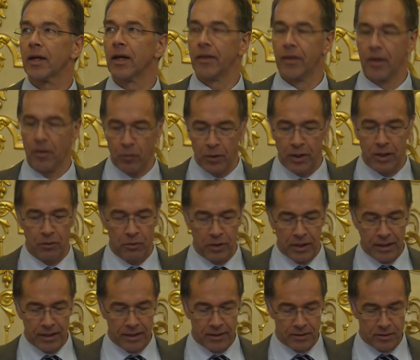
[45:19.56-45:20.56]
and then we
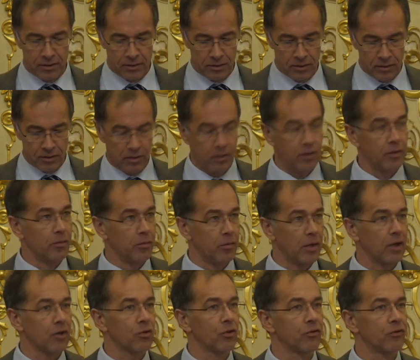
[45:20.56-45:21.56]
create the
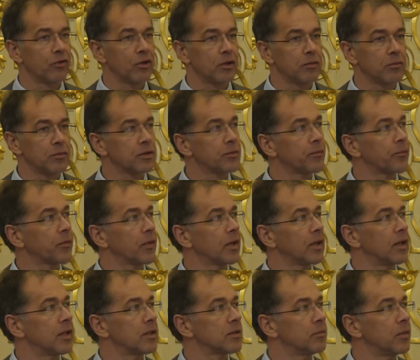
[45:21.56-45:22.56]
microfilms,
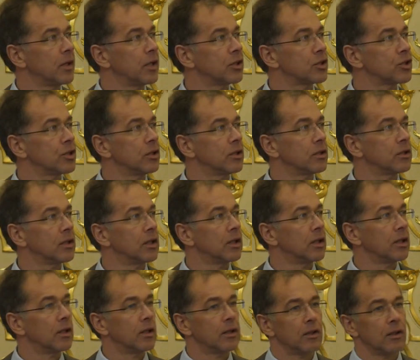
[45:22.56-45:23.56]
as mentioned,
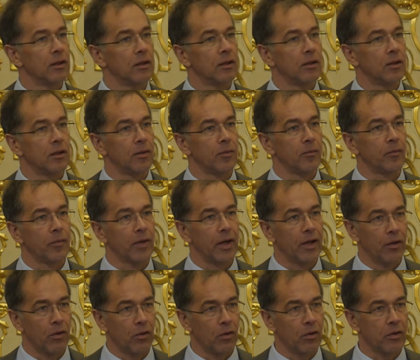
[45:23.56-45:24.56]

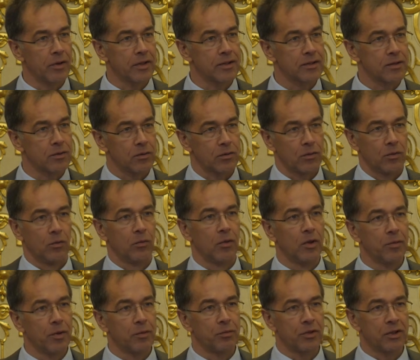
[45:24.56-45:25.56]
and all this
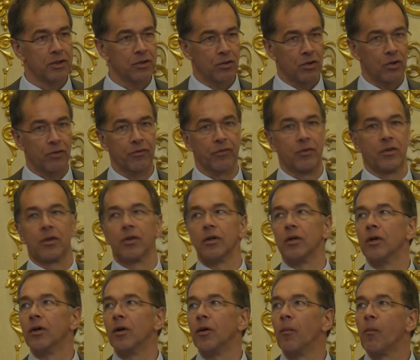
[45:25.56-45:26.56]
will be preserved
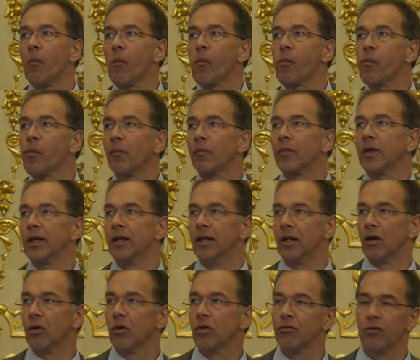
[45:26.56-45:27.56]
in
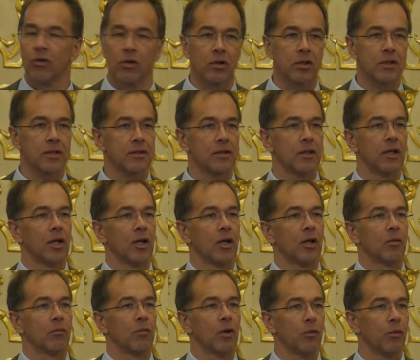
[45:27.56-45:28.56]
our vaults,
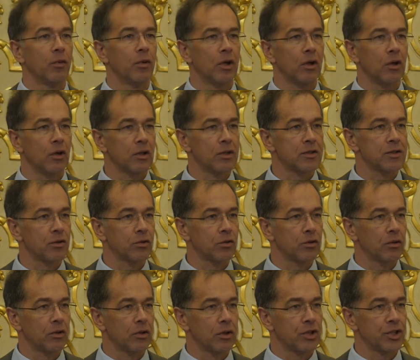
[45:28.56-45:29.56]
but we will
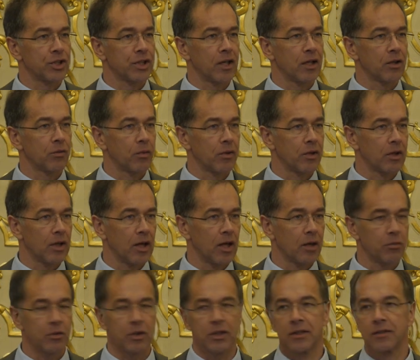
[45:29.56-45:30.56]
also share it with the
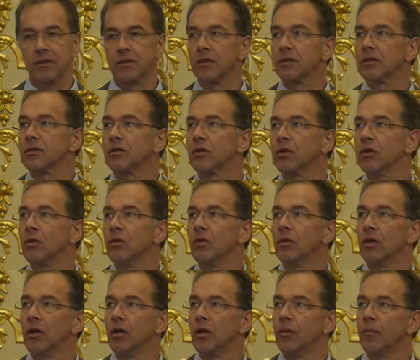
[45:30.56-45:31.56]
libraries,
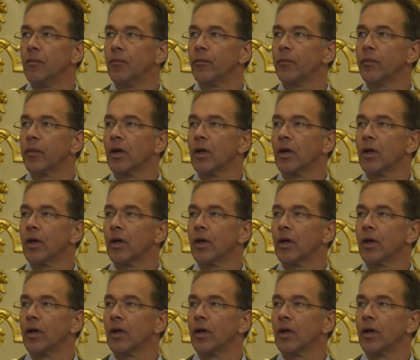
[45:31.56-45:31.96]
so